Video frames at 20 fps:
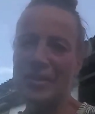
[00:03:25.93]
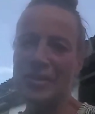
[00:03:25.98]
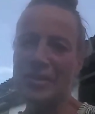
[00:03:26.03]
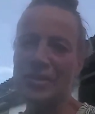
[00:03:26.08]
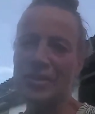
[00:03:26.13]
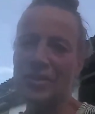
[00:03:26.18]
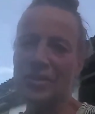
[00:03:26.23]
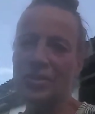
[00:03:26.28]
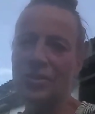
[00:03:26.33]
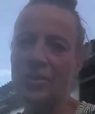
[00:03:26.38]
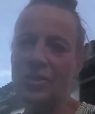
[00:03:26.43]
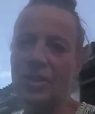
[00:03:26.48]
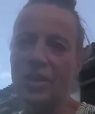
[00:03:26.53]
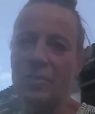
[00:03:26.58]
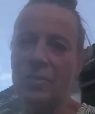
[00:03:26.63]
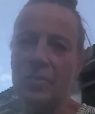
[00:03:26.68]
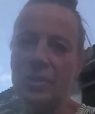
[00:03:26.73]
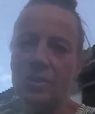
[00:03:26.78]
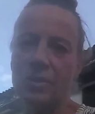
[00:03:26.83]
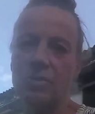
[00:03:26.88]
So
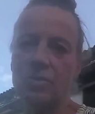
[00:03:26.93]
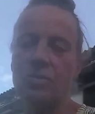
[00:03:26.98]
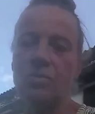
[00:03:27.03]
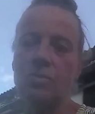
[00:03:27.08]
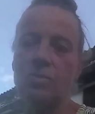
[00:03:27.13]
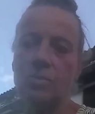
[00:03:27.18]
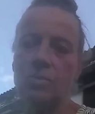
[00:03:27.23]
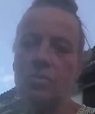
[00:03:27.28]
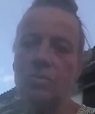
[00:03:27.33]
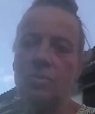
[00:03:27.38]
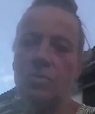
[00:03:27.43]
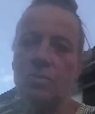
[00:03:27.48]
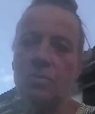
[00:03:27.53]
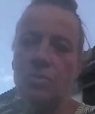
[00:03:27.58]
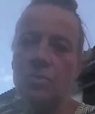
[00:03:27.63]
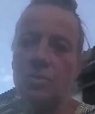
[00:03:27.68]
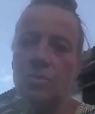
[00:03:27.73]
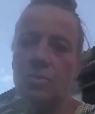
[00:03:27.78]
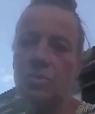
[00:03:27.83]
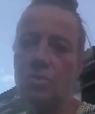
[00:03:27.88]
I wanted to
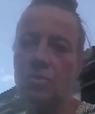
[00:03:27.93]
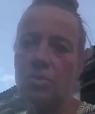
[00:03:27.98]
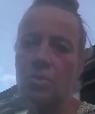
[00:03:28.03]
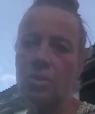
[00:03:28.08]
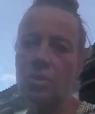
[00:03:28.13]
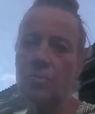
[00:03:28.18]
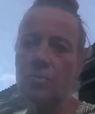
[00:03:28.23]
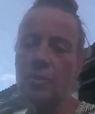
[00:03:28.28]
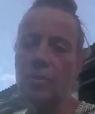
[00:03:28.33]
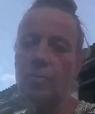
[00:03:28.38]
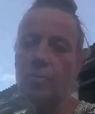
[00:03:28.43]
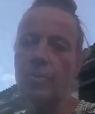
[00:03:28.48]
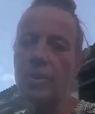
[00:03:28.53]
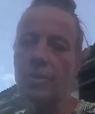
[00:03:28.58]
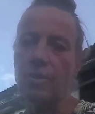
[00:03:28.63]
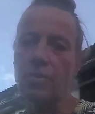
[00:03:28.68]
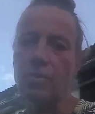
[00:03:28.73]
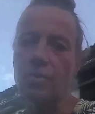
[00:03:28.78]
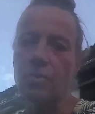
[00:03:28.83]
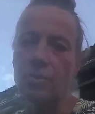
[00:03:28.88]
talk about my
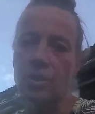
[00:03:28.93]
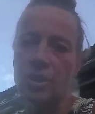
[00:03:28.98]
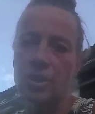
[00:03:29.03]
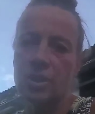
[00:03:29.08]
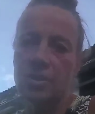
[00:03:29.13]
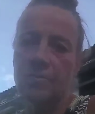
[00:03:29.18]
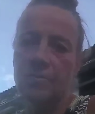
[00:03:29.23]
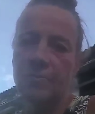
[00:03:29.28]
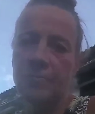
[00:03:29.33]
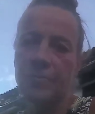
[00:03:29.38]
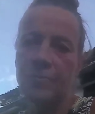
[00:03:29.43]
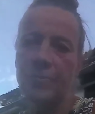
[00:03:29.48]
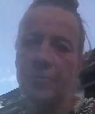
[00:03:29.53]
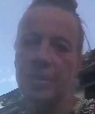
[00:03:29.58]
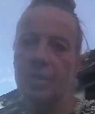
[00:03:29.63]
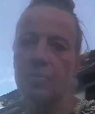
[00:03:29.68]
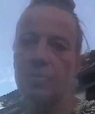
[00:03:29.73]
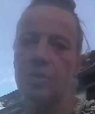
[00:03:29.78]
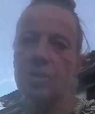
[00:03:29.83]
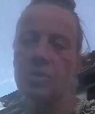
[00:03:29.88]
thoughts
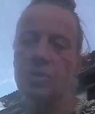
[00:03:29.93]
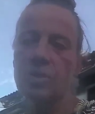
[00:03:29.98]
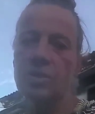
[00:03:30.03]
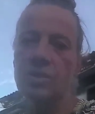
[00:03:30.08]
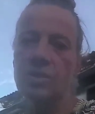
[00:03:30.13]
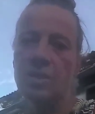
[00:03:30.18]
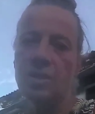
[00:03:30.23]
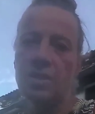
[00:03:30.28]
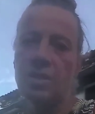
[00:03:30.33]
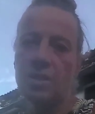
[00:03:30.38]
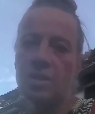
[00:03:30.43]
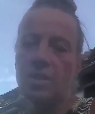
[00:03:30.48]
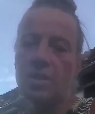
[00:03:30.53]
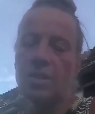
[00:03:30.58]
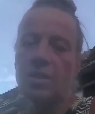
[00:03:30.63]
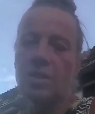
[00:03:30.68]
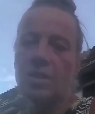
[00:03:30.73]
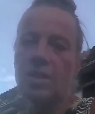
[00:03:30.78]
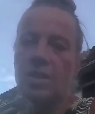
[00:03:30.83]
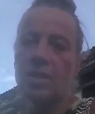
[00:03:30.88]
because
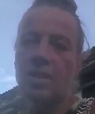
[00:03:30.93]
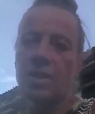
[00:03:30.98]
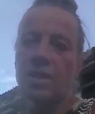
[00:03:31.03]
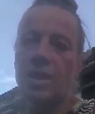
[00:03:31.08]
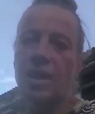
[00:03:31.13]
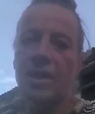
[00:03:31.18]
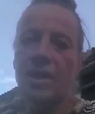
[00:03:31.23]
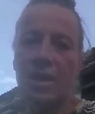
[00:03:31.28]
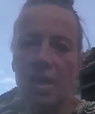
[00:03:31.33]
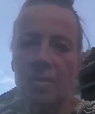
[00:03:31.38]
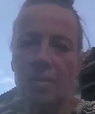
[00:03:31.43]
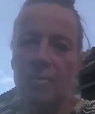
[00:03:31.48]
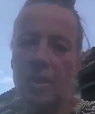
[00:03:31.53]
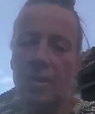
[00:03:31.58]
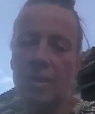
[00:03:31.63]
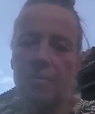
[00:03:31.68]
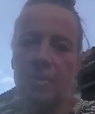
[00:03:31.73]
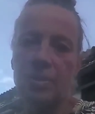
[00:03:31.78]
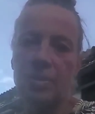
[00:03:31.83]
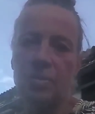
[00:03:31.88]
I am
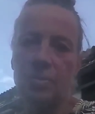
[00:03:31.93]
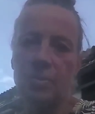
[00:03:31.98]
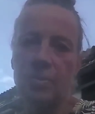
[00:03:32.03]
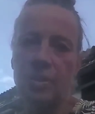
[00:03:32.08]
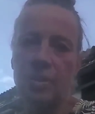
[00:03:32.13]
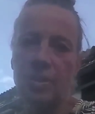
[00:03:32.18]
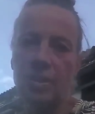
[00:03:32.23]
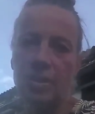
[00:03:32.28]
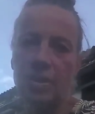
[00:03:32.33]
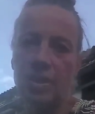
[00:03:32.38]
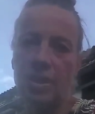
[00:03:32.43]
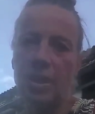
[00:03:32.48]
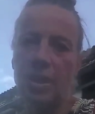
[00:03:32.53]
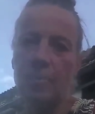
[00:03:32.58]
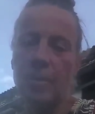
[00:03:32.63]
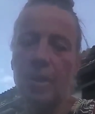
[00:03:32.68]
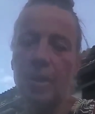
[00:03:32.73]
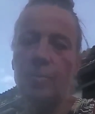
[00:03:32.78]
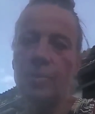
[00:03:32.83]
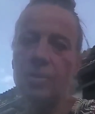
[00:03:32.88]
happy to be here and
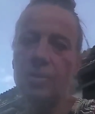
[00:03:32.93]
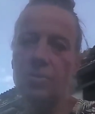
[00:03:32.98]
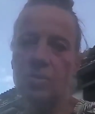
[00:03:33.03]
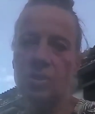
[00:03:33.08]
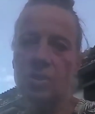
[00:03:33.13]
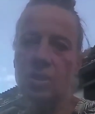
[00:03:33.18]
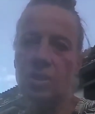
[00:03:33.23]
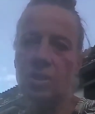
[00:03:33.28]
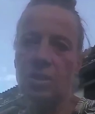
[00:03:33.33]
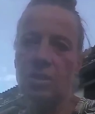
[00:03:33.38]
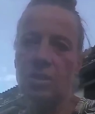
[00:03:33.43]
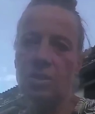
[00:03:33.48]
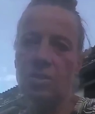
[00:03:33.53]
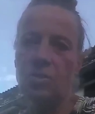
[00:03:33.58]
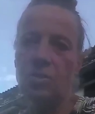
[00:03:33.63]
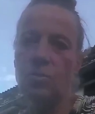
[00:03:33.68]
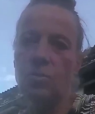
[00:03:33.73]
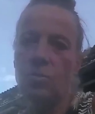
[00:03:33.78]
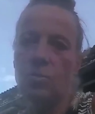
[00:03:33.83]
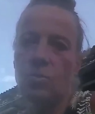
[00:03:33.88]
I'm happy to start a
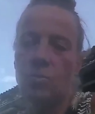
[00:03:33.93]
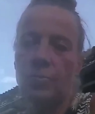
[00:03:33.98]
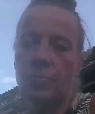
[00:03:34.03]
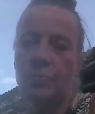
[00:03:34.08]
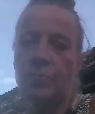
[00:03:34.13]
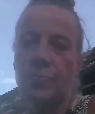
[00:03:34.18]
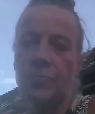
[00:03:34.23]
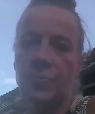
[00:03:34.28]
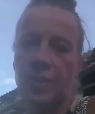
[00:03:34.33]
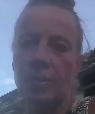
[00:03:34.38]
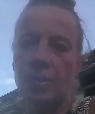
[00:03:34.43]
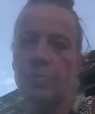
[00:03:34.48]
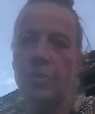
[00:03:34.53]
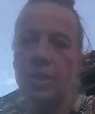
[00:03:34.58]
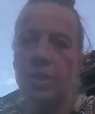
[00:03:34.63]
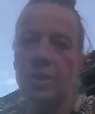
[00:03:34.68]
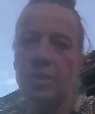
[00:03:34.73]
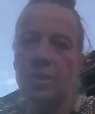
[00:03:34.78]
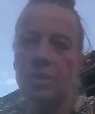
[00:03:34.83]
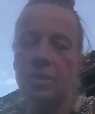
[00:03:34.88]
new
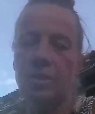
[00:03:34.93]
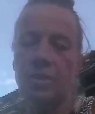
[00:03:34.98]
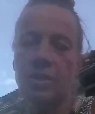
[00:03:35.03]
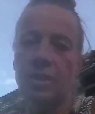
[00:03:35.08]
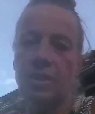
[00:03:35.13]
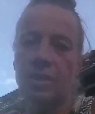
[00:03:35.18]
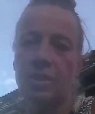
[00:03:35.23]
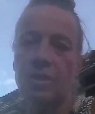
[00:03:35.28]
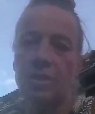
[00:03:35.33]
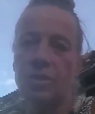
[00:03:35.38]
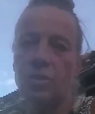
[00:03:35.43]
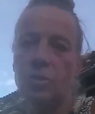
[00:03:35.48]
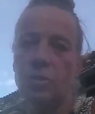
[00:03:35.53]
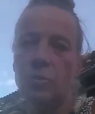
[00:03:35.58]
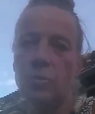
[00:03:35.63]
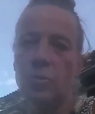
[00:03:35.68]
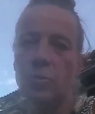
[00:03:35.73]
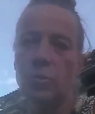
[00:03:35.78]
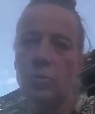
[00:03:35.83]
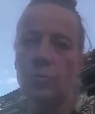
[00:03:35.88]
part in the
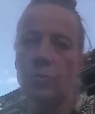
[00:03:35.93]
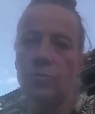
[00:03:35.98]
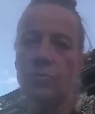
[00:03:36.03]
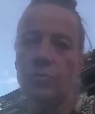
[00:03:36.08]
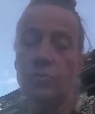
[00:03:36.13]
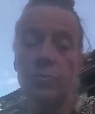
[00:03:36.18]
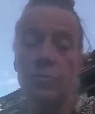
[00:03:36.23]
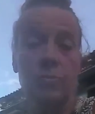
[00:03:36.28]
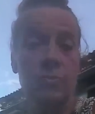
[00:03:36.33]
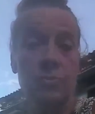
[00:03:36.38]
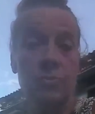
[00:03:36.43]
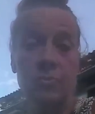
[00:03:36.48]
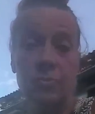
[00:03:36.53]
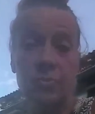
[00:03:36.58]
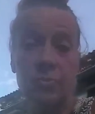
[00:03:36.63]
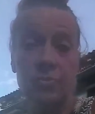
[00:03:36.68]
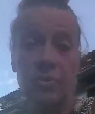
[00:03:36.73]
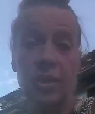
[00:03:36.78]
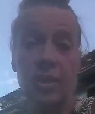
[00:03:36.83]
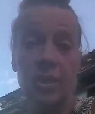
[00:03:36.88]
new
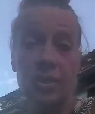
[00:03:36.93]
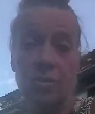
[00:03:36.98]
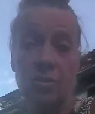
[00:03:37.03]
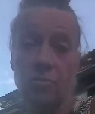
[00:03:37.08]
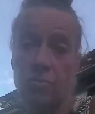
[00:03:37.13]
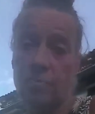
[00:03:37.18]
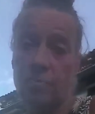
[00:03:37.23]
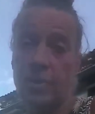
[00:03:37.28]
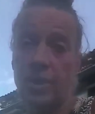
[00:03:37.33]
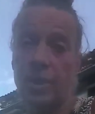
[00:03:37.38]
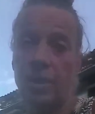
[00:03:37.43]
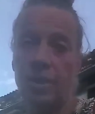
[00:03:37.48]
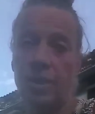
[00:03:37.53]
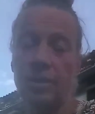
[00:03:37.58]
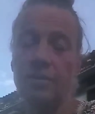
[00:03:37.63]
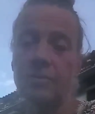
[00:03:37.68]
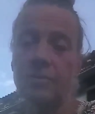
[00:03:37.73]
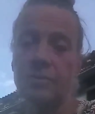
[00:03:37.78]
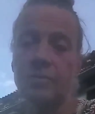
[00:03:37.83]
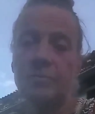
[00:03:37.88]
phase of my
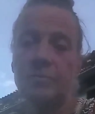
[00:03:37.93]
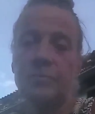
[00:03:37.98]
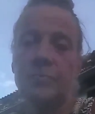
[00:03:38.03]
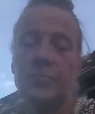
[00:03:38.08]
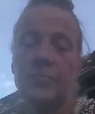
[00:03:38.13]
life.